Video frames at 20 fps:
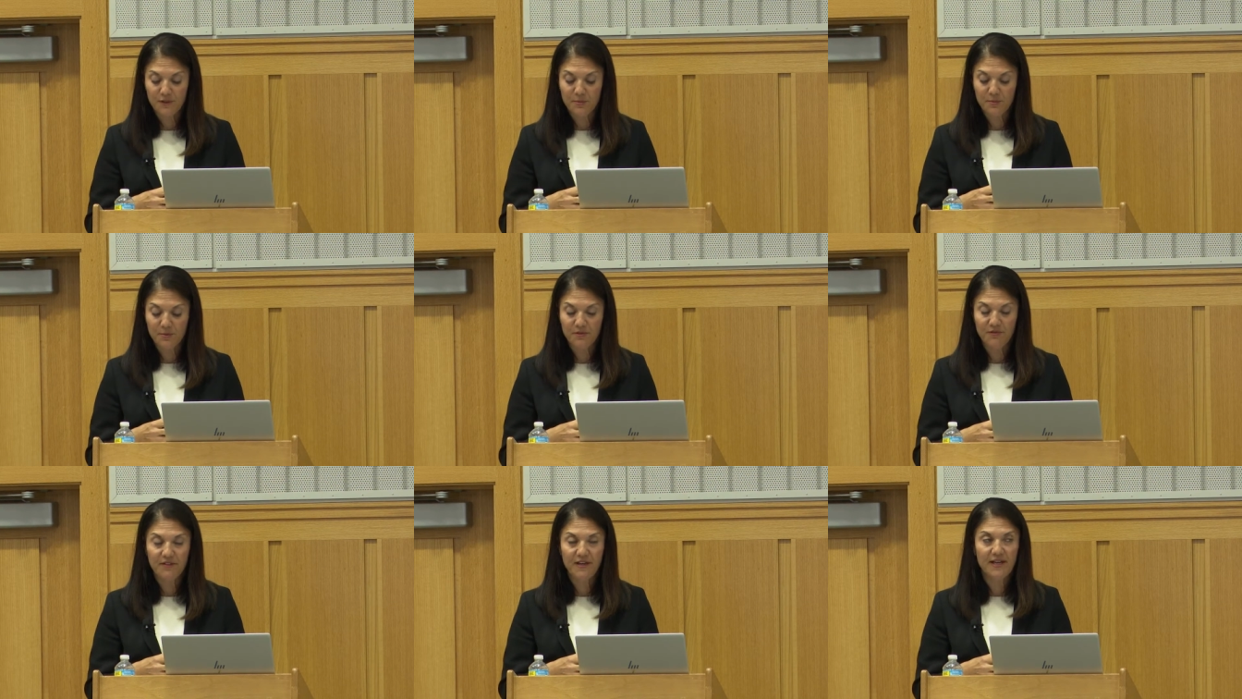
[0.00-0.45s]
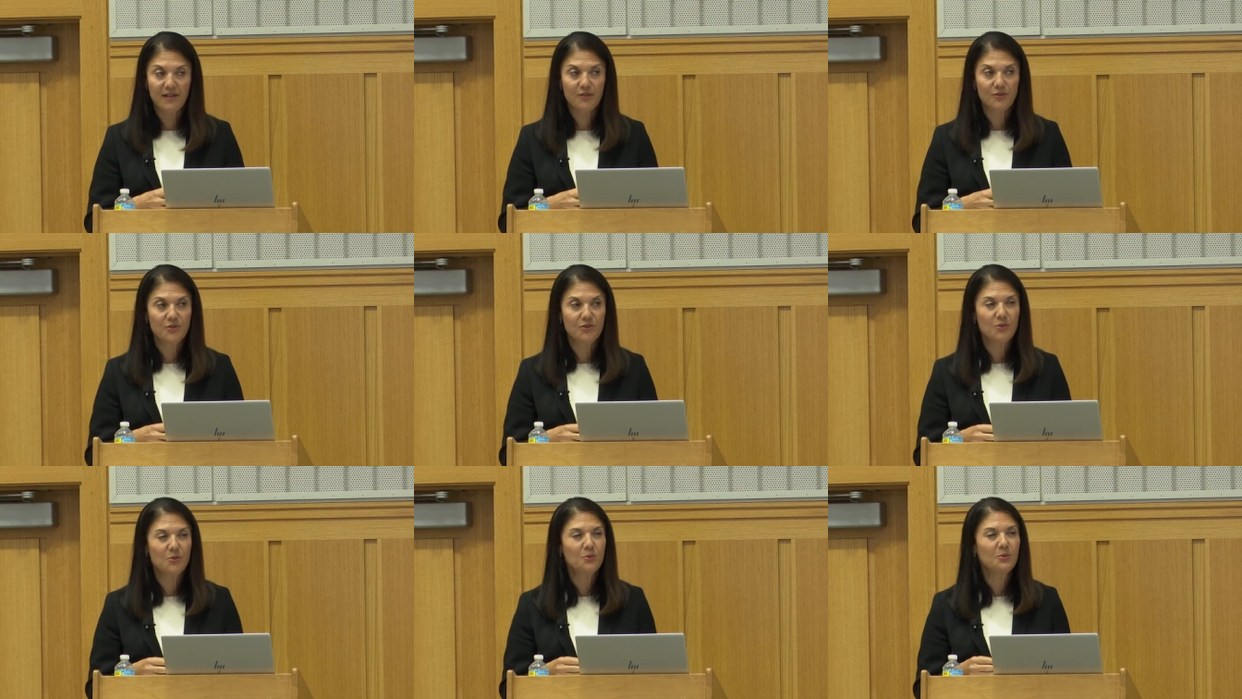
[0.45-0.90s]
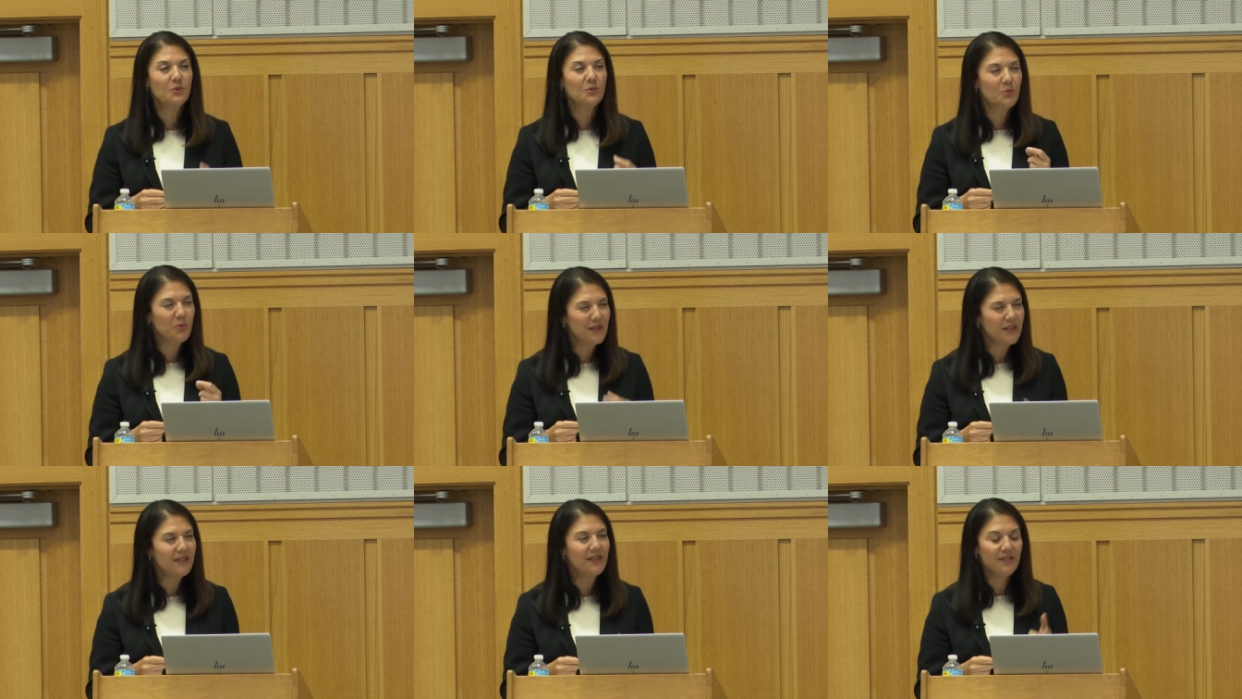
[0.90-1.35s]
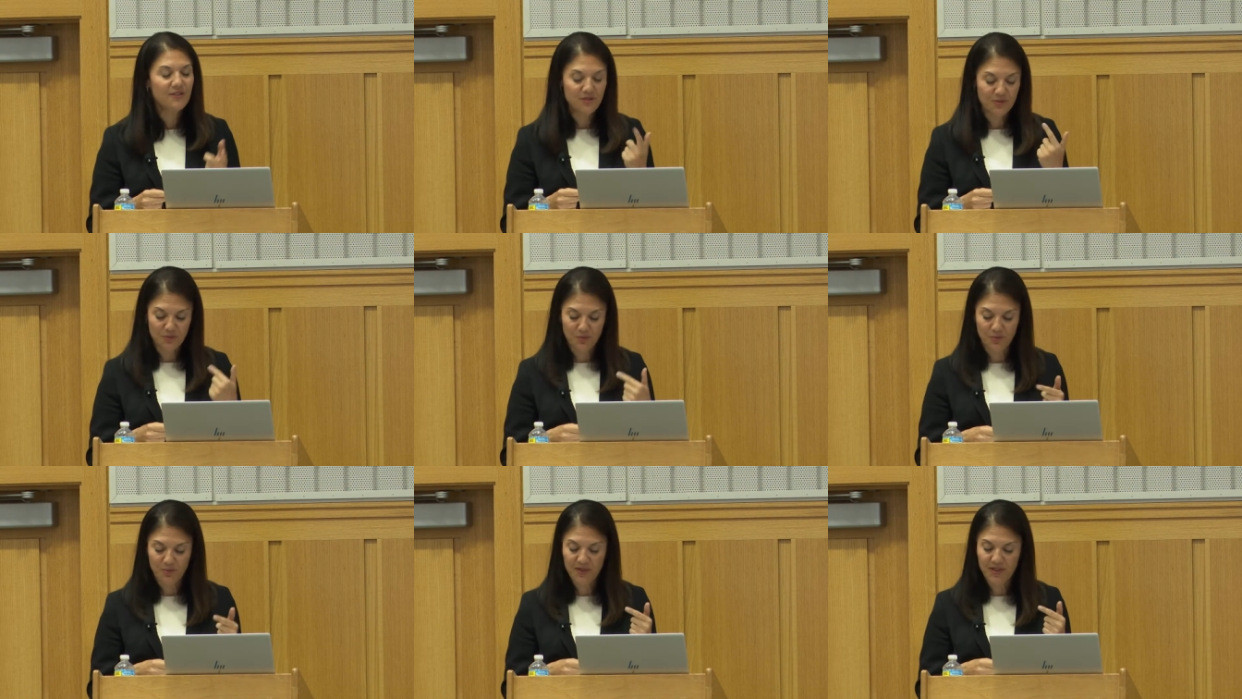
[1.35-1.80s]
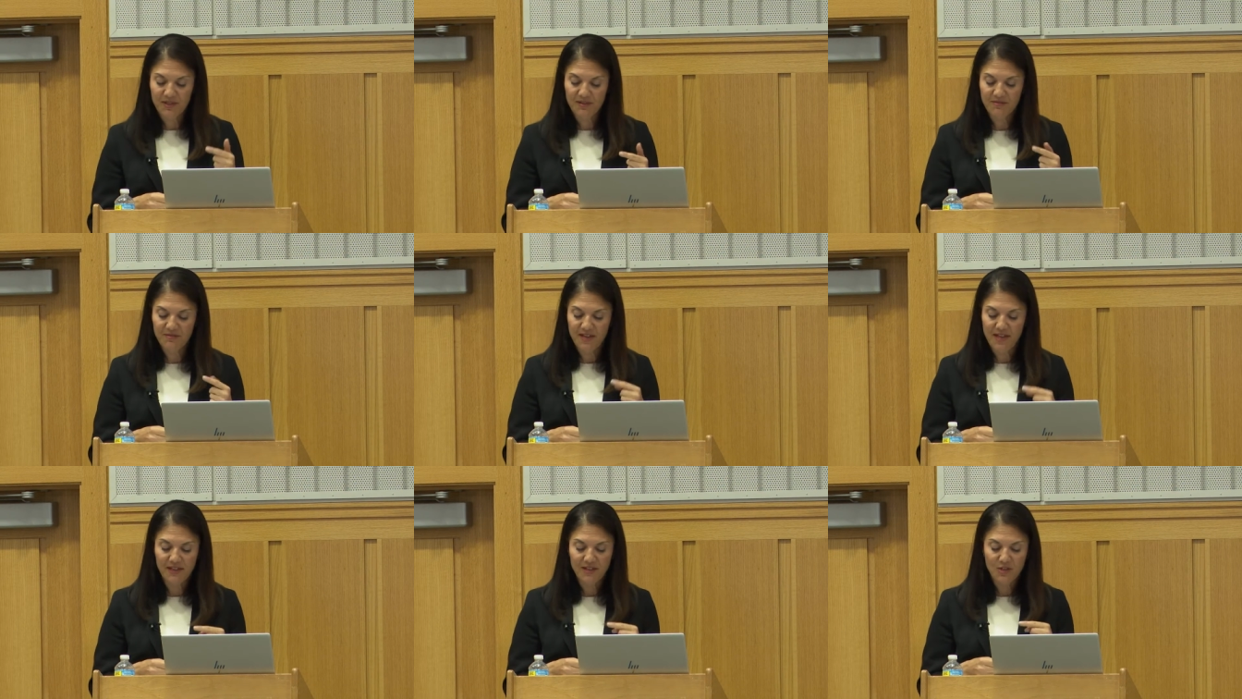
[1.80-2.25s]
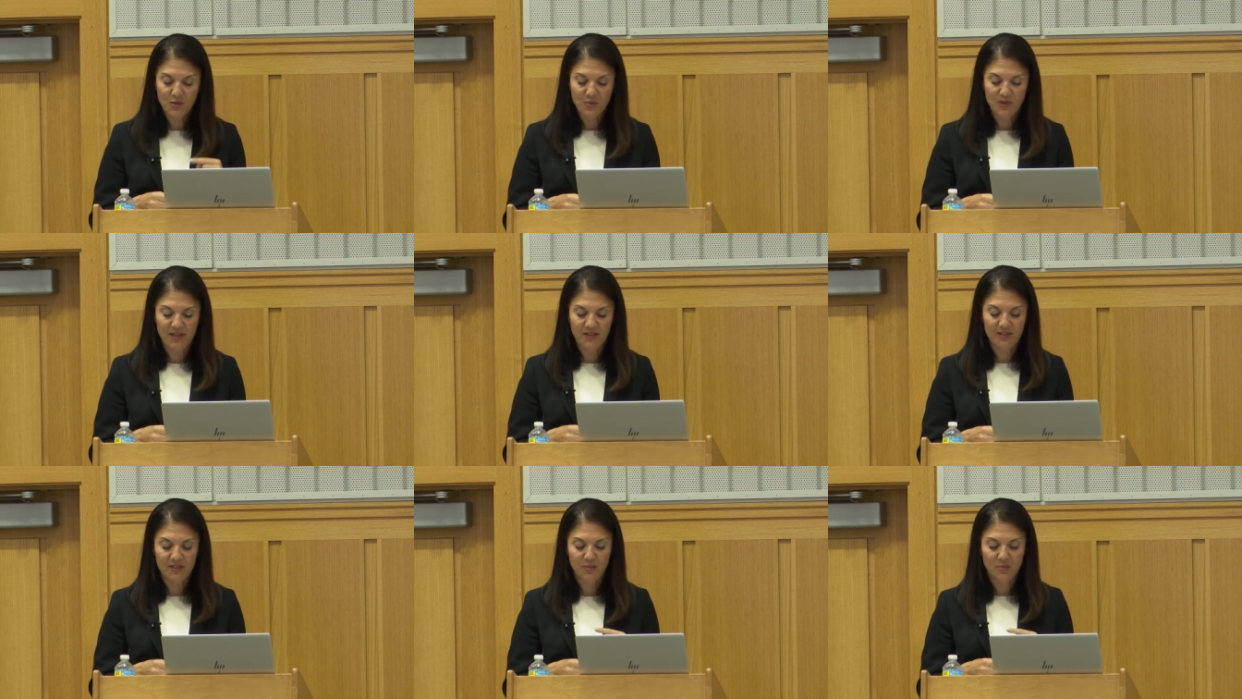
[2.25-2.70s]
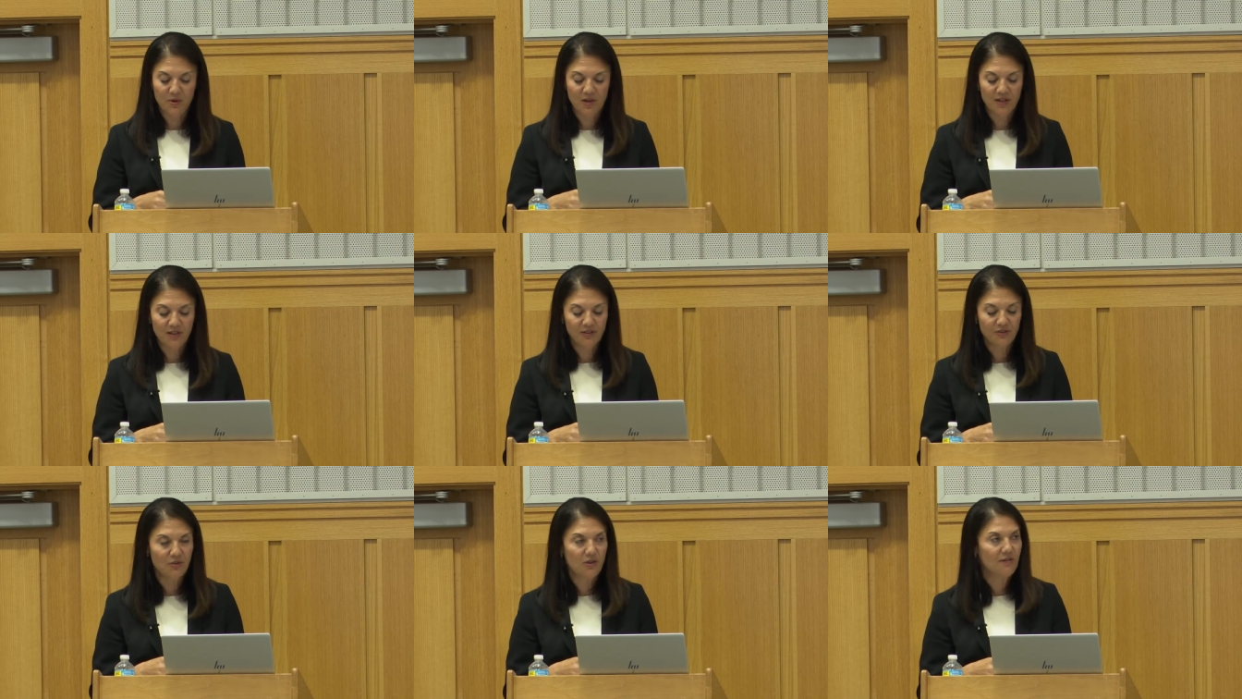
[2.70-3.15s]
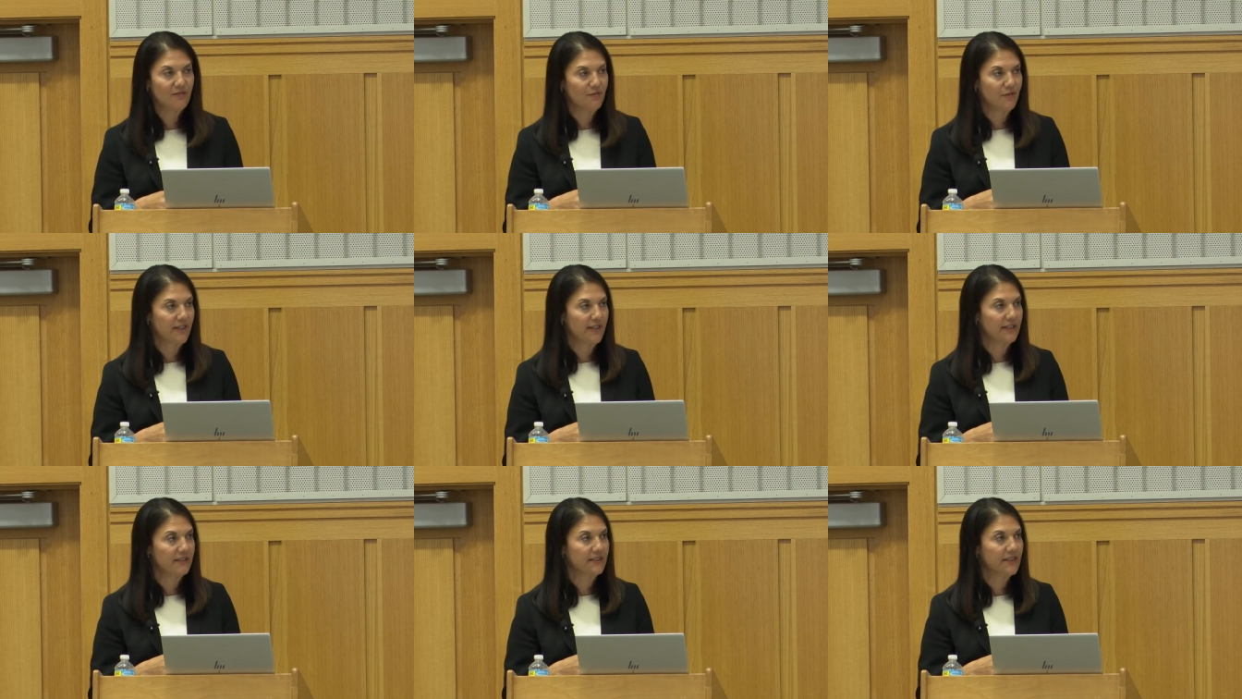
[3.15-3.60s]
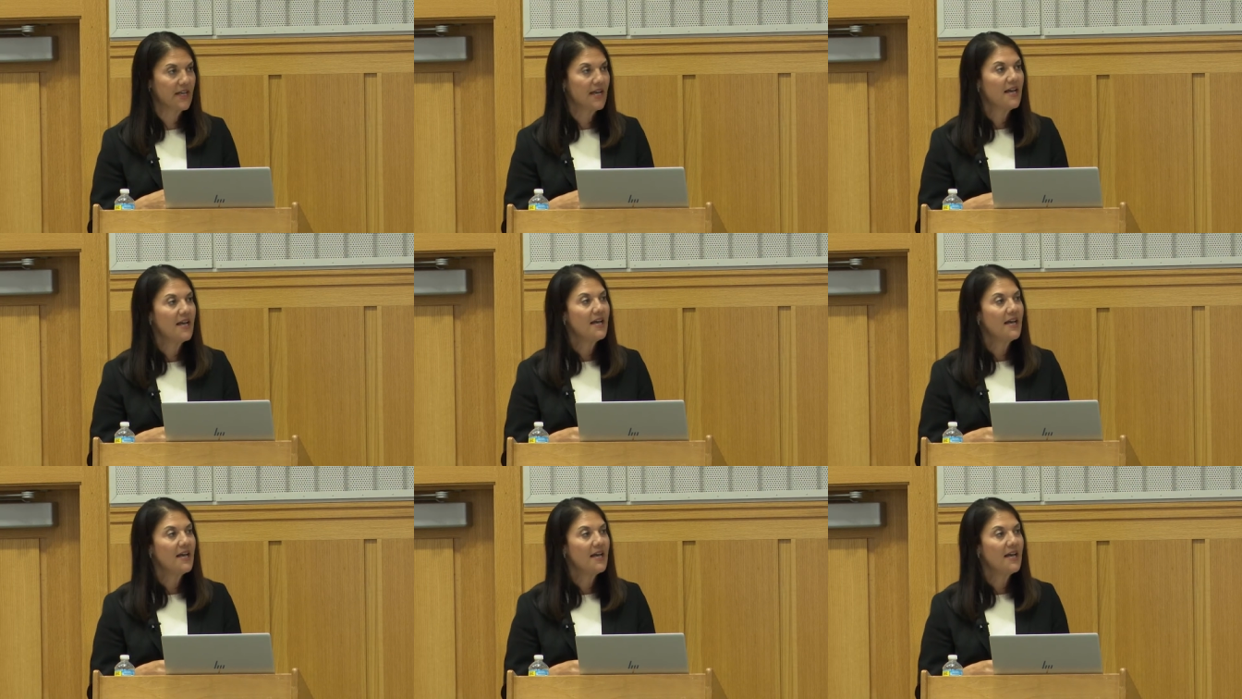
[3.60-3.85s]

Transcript: providers who were willing to reevaluate their product offerings